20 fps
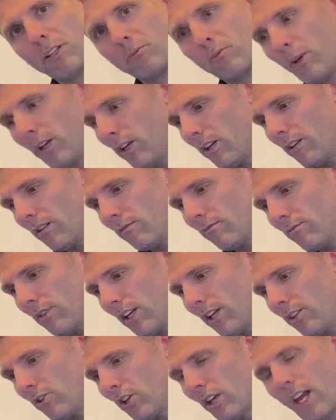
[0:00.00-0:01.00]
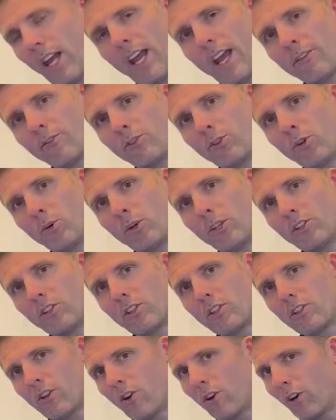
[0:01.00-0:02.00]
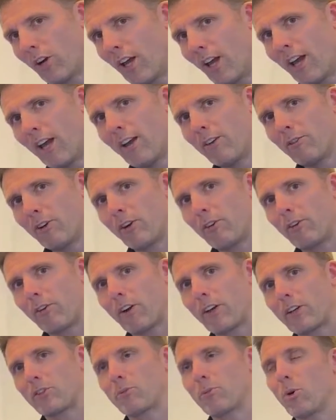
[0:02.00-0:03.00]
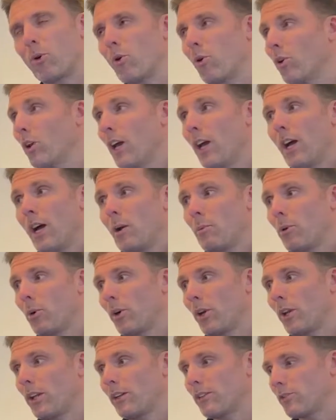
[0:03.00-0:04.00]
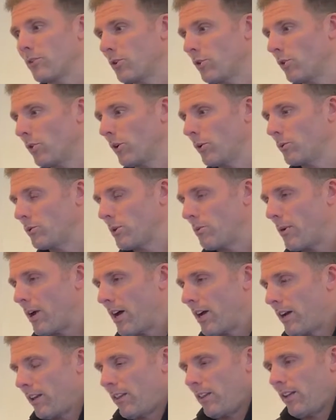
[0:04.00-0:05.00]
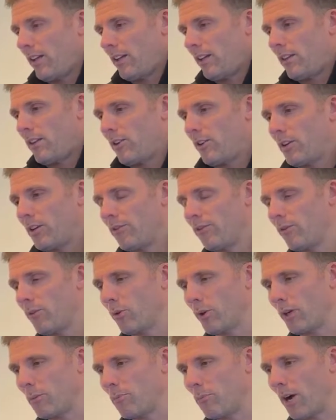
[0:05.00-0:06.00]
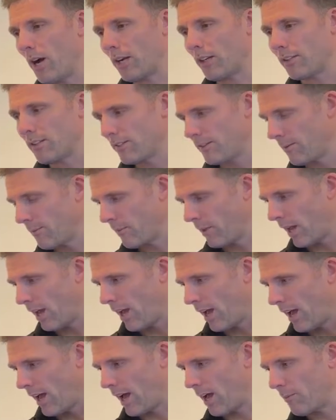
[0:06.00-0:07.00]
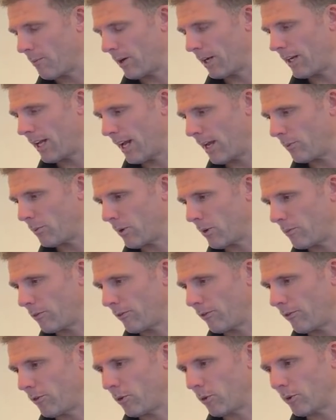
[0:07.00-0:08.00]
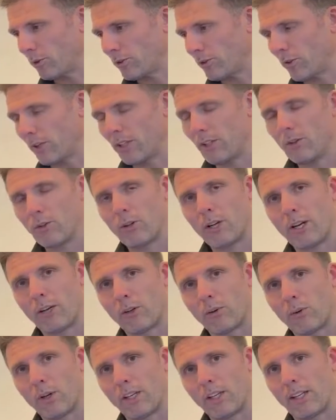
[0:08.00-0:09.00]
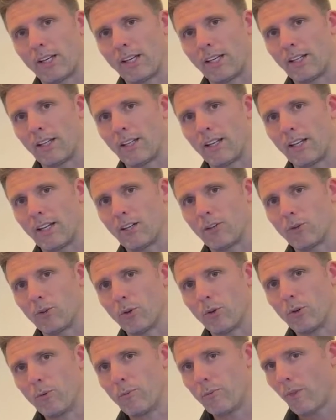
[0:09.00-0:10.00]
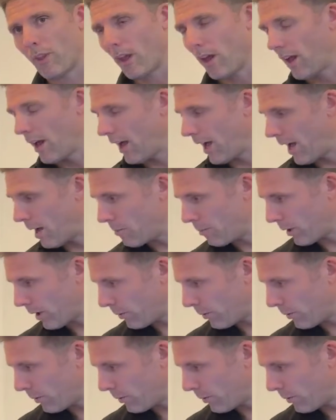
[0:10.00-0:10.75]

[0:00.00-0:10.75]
big, 1.5 inches, 2 inches long, very small. Bought it at the store. It was about, I think, 30-40 bucks. I'd had one before, so I knew how quick they grew, but I